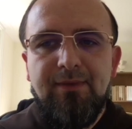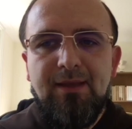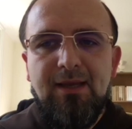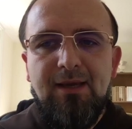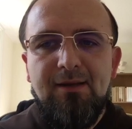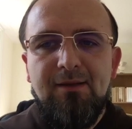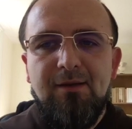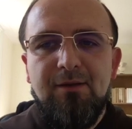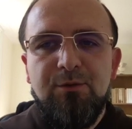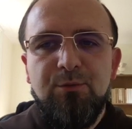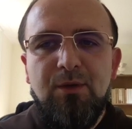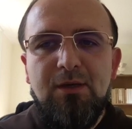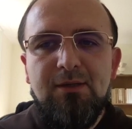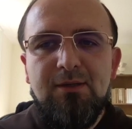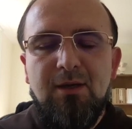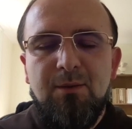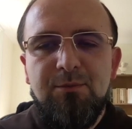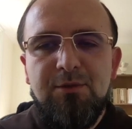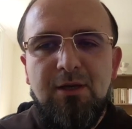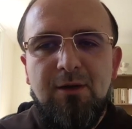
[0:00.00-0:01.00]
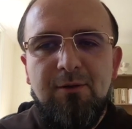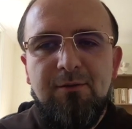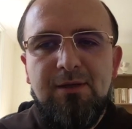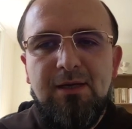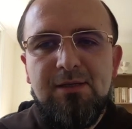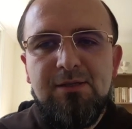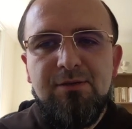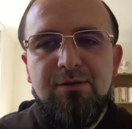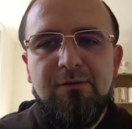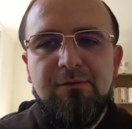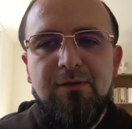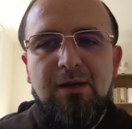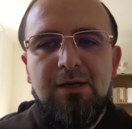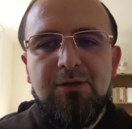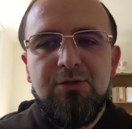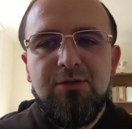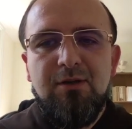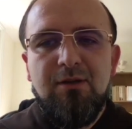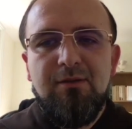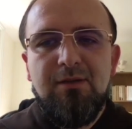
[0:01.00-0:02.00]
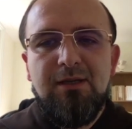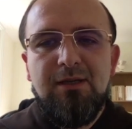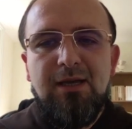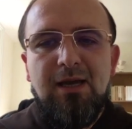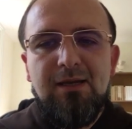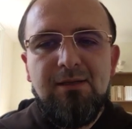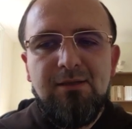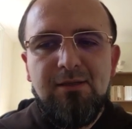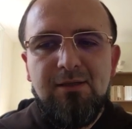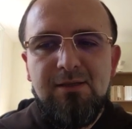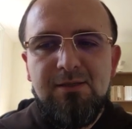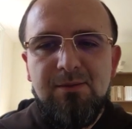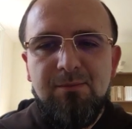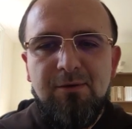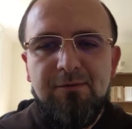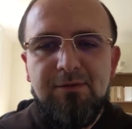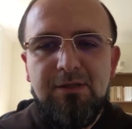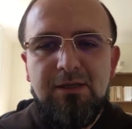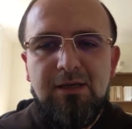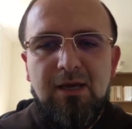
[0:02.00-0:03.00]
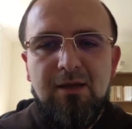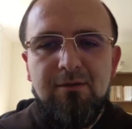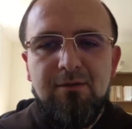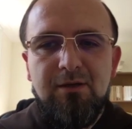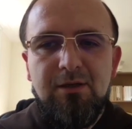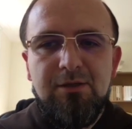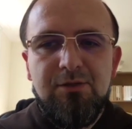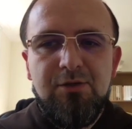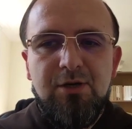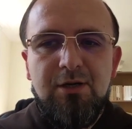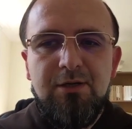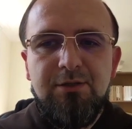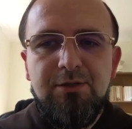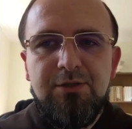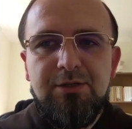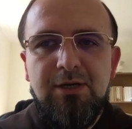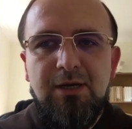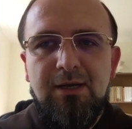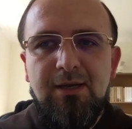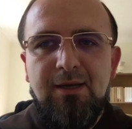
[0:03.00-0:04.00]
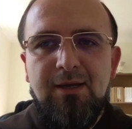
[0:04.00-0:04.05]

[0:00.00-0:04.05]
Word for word: Hello and welcome to our next reflection on the Catechism of the Catholic Church